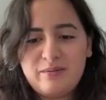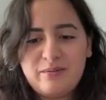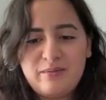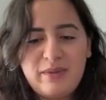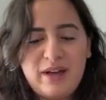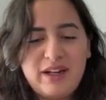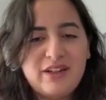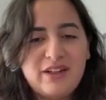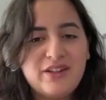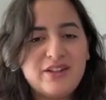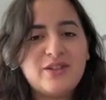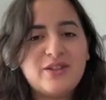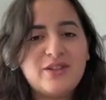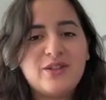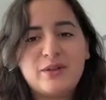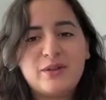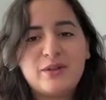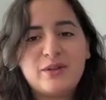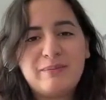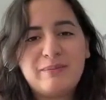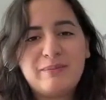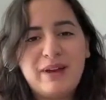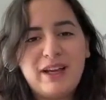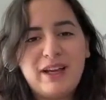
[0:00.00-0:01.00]
managed
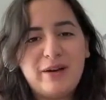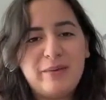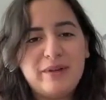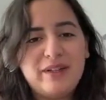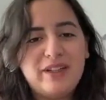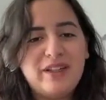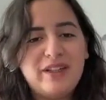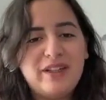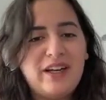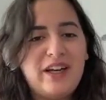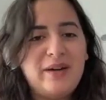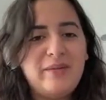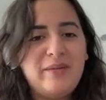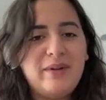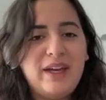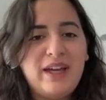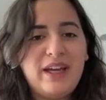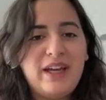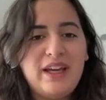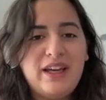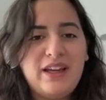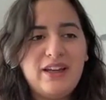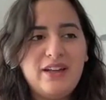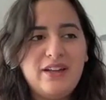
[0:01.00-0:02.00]
to make up a time
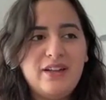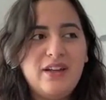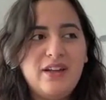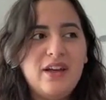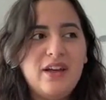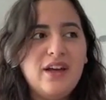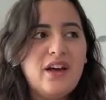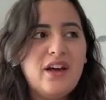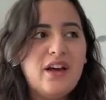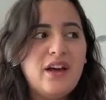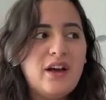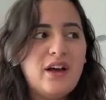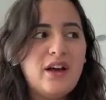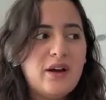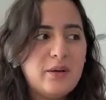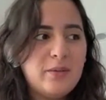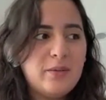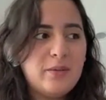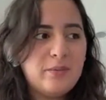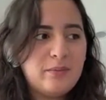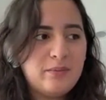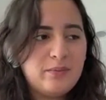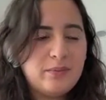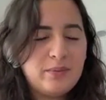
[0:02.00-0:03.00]
and
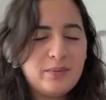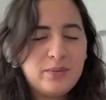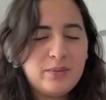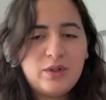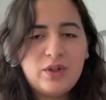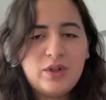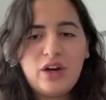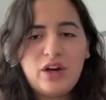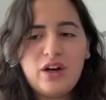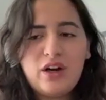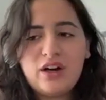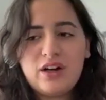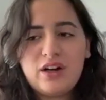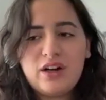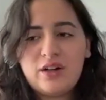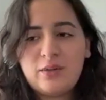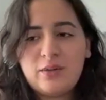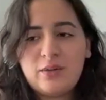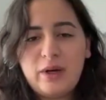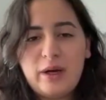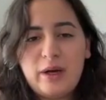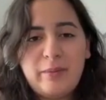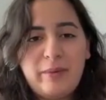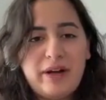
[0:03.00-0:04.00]

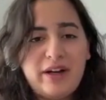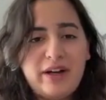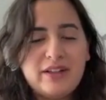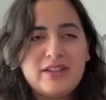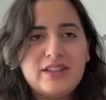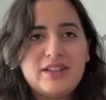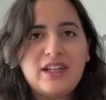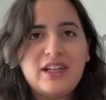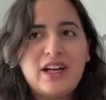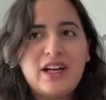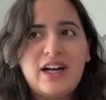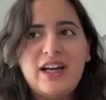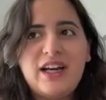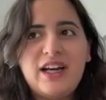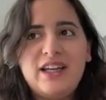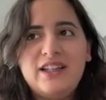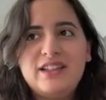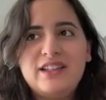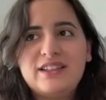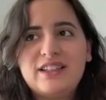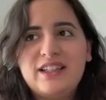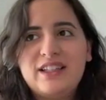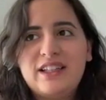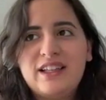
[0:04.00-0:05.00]
talk about
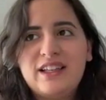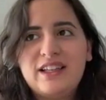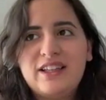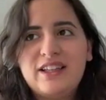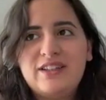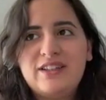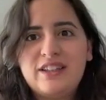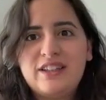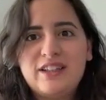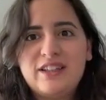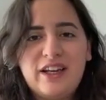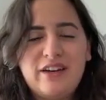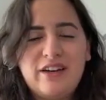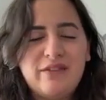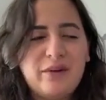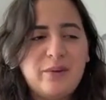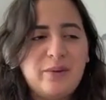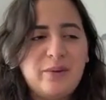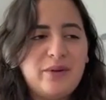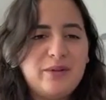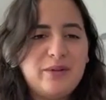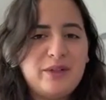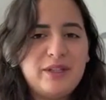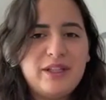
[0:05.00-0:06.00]
science and like seeing
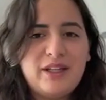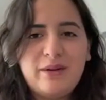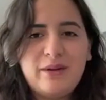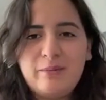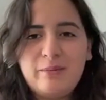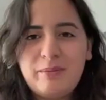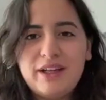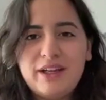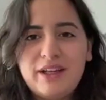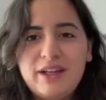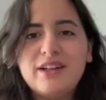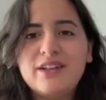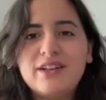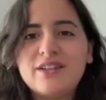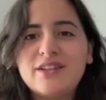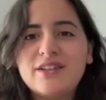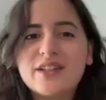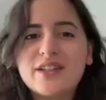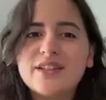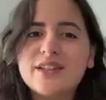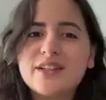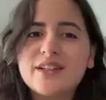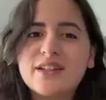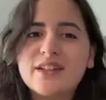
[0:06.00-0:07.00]
everyone being
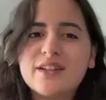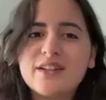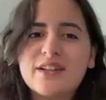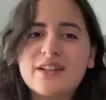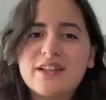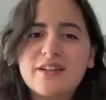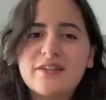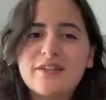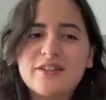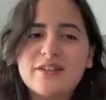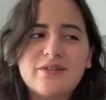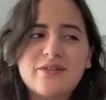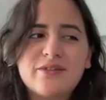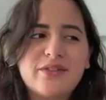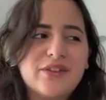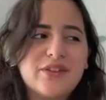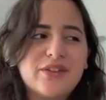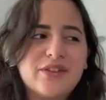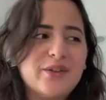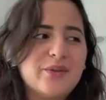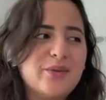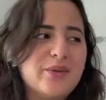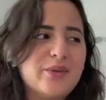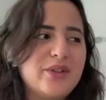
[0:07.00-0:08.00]
interested in this
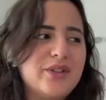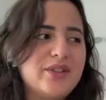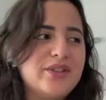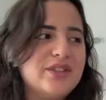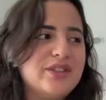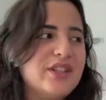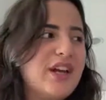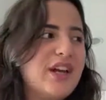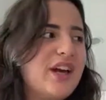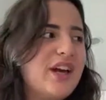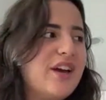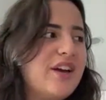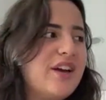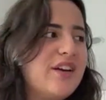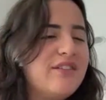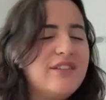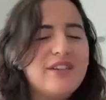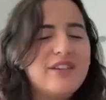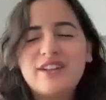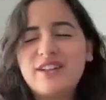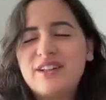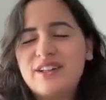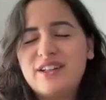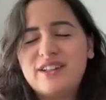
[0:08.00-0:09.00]
field was
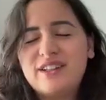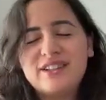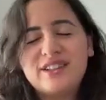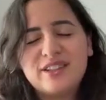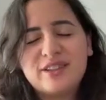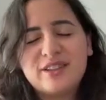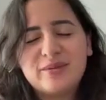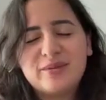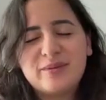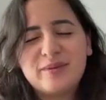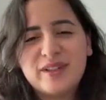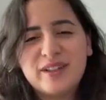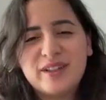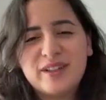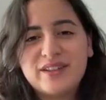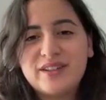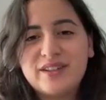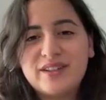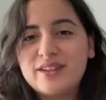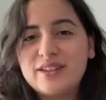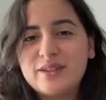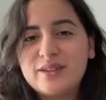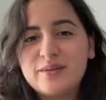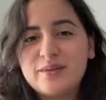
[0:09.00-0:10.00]
really a nice
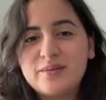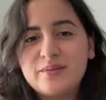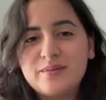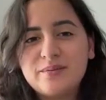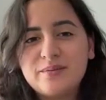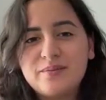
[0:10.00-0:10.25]
experience.